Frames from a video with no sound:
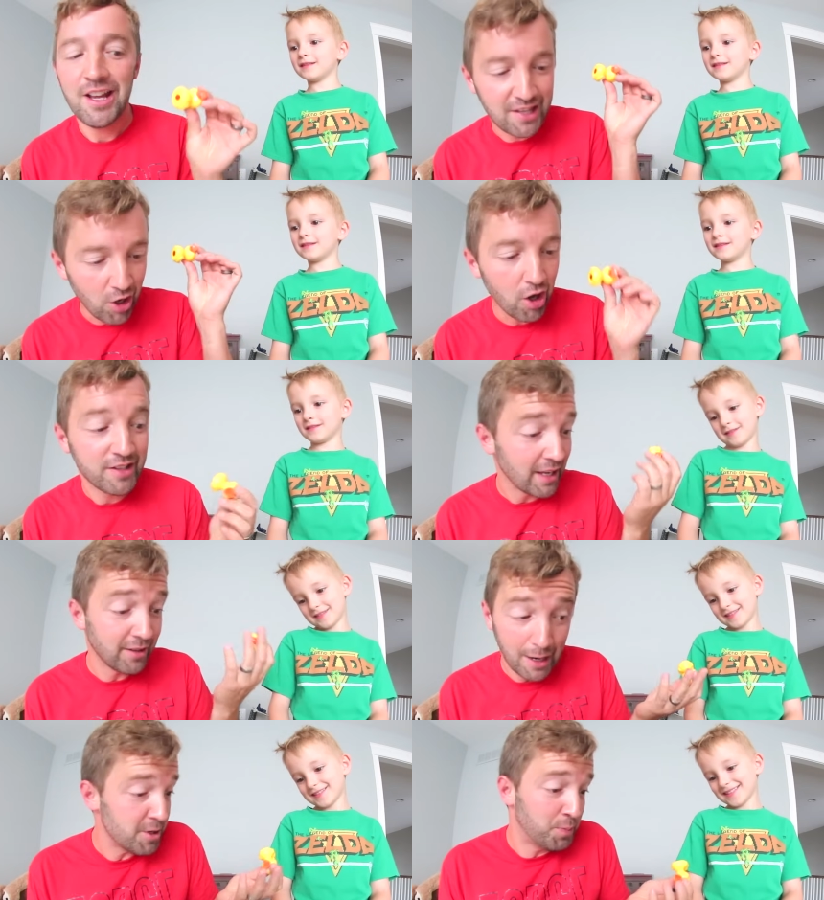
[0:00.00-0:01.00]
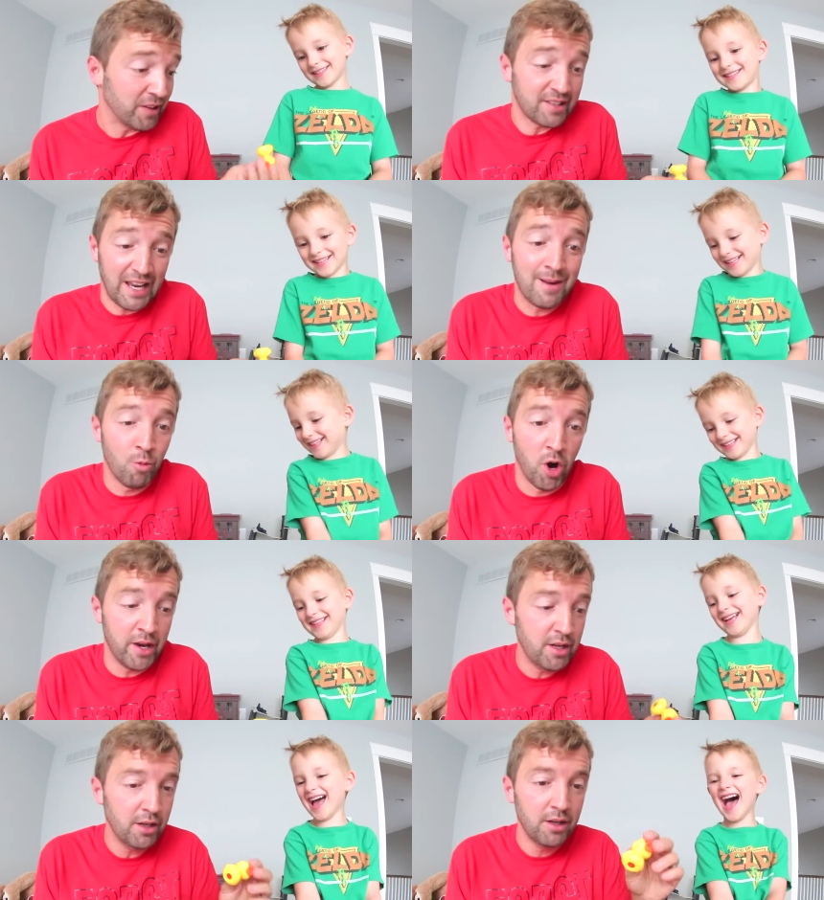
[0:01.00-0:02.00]
Speaker 1: Did I just pick the same
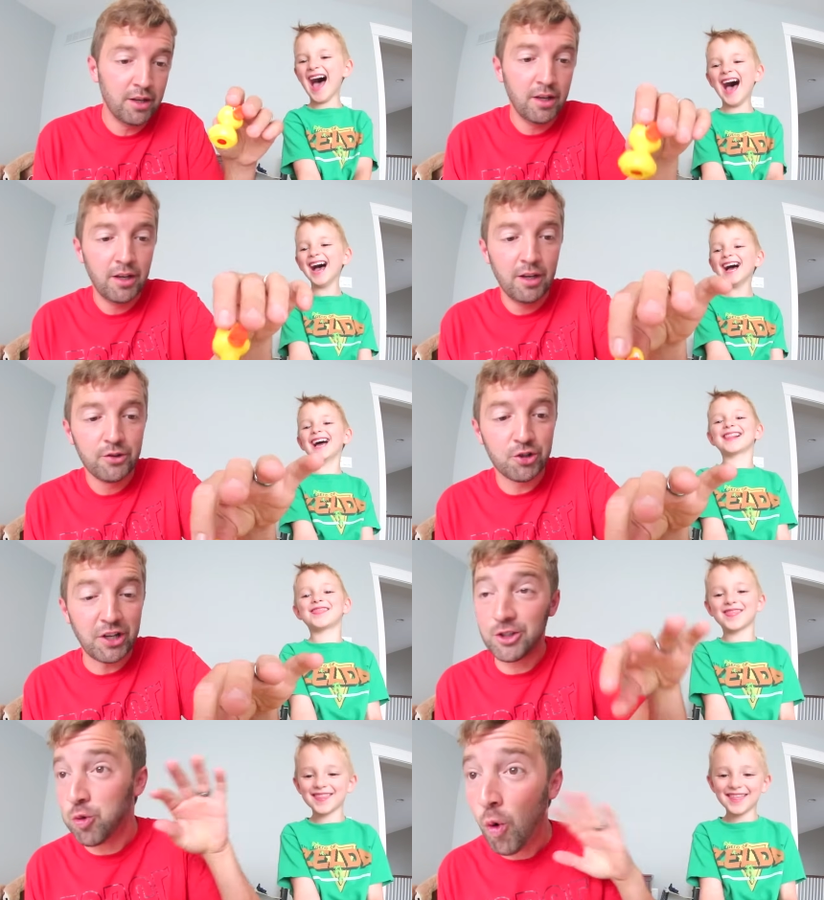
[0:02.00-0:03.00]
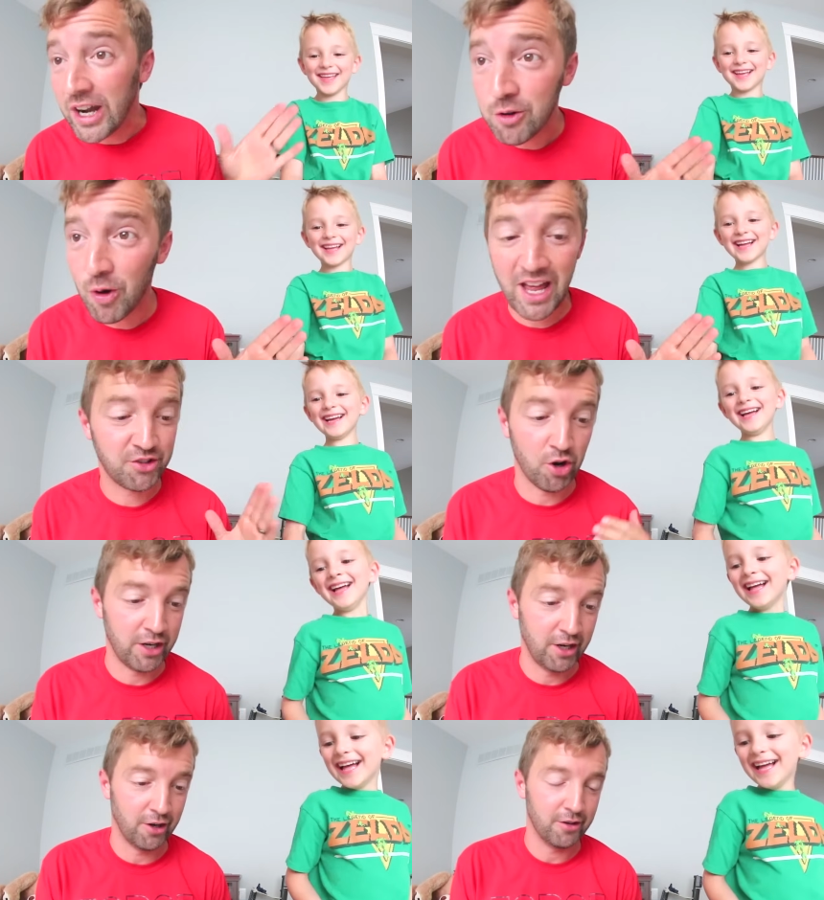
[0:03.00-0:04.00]
one? Yeah. There's like 20 reds
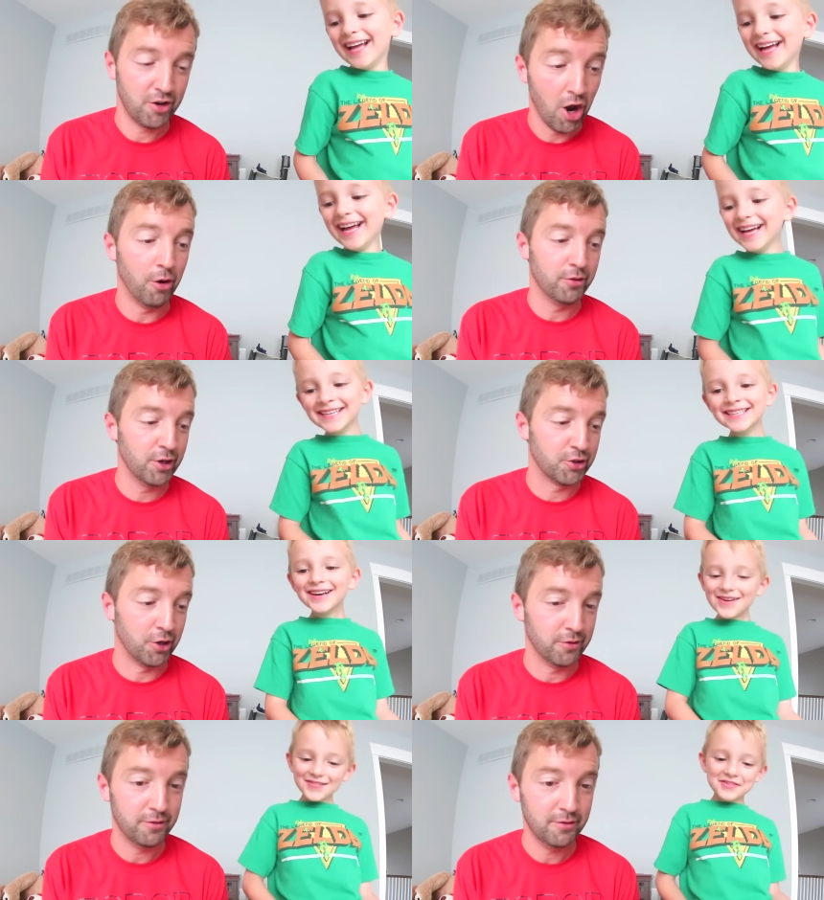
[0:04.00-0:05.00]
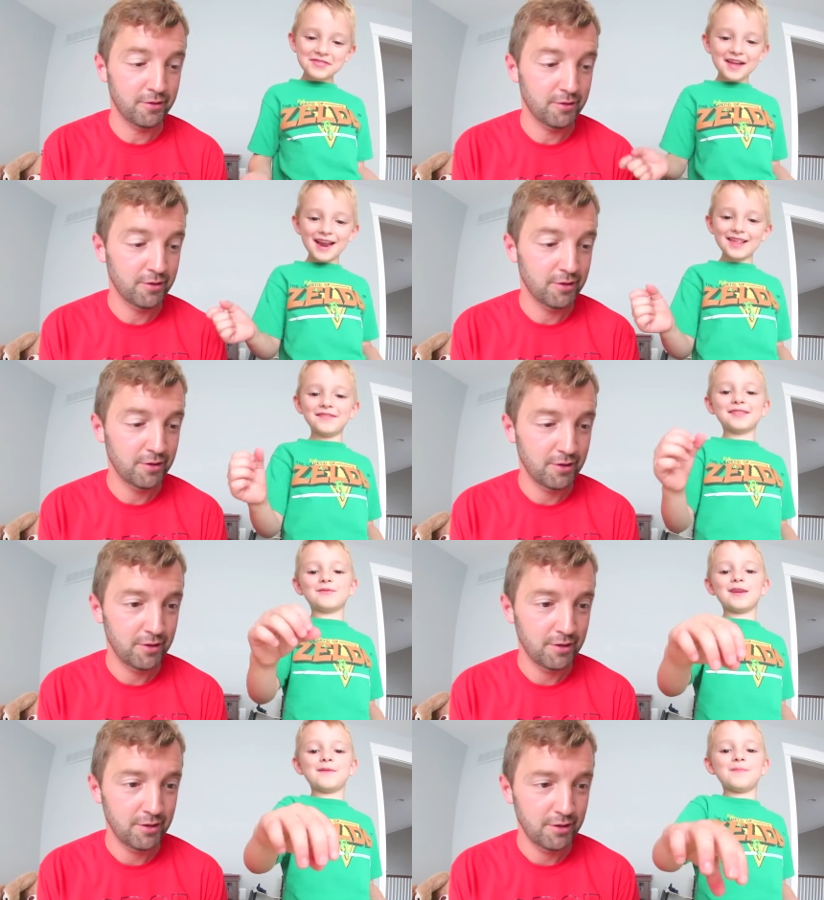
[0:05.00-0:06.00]
on here. Go, your turn.
Speaker 2: There's not
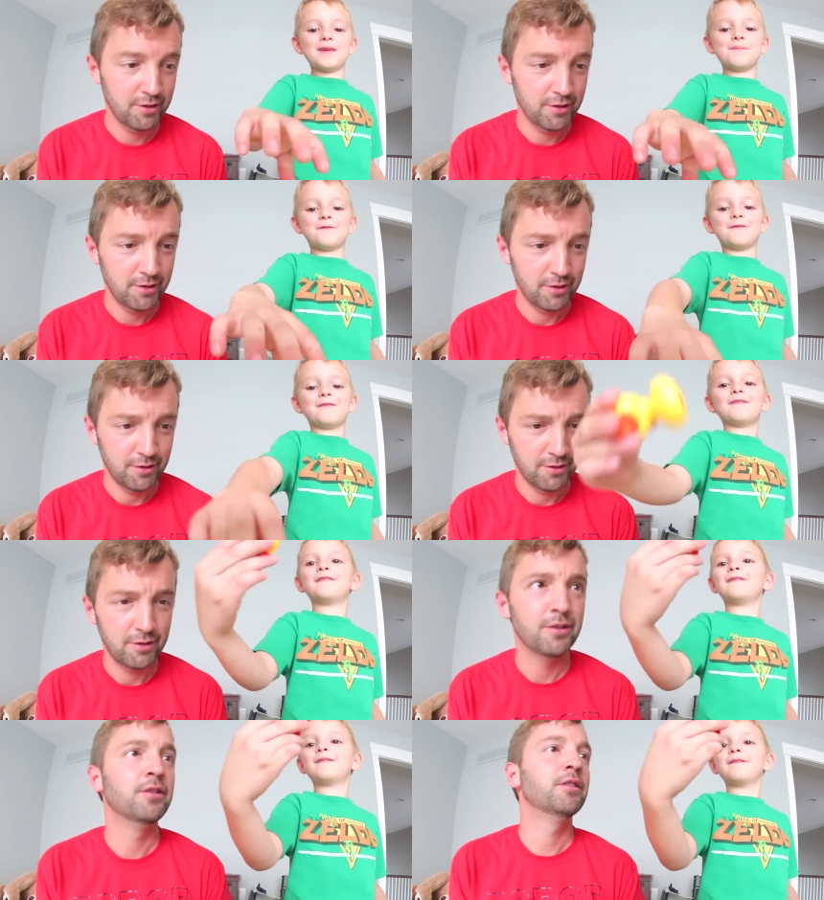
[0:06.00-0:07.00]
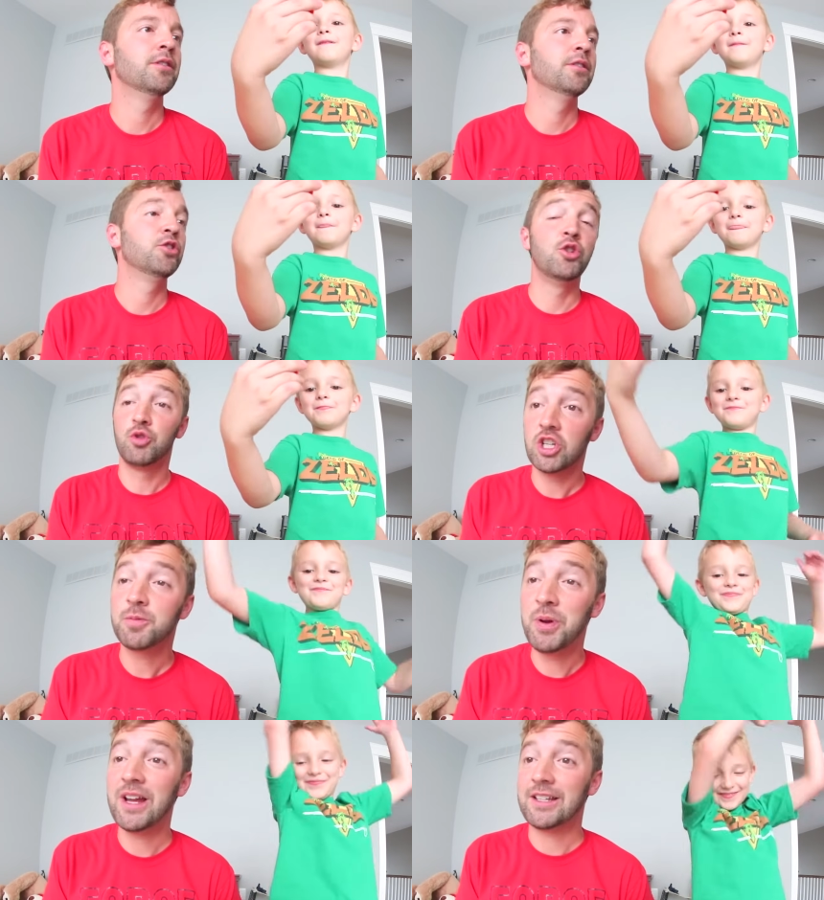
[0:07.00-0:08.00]
even 20 people.
Speaker 1: You
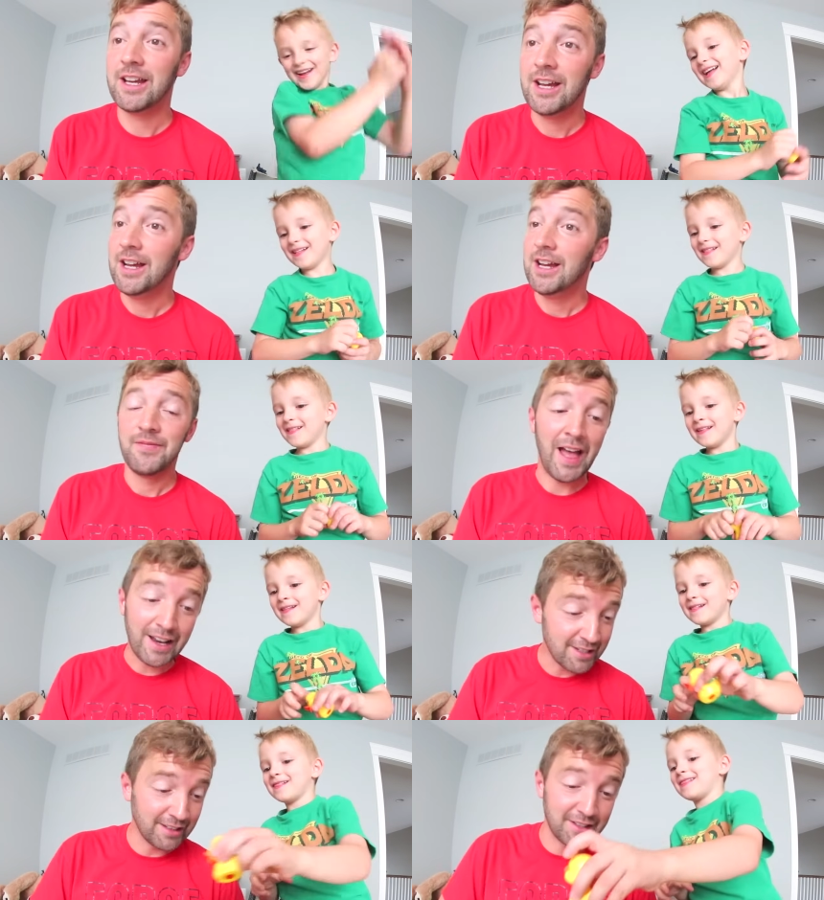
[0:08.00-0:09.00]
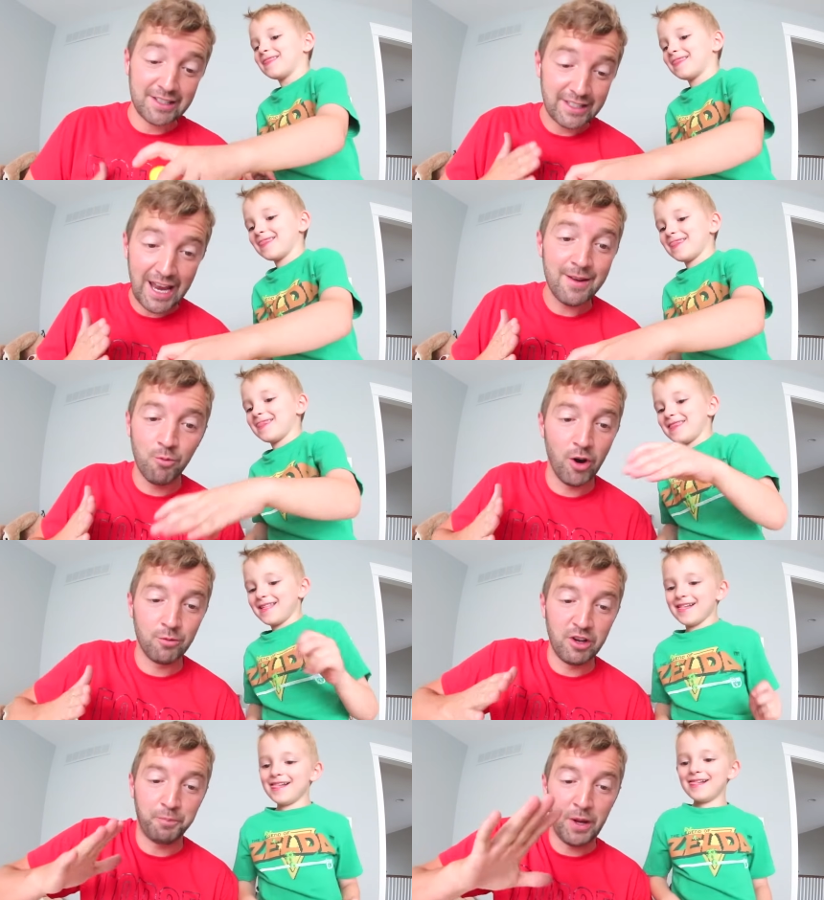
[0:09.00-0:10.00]
just picked, that is like the same
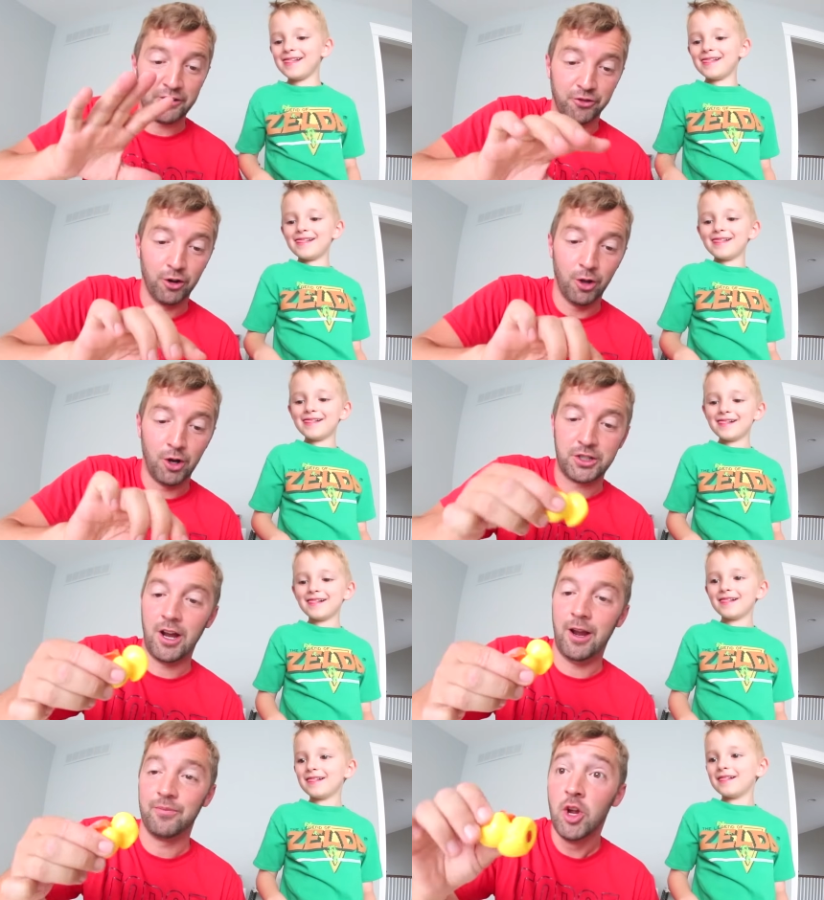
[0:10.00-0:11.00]
one we've picked for a long time.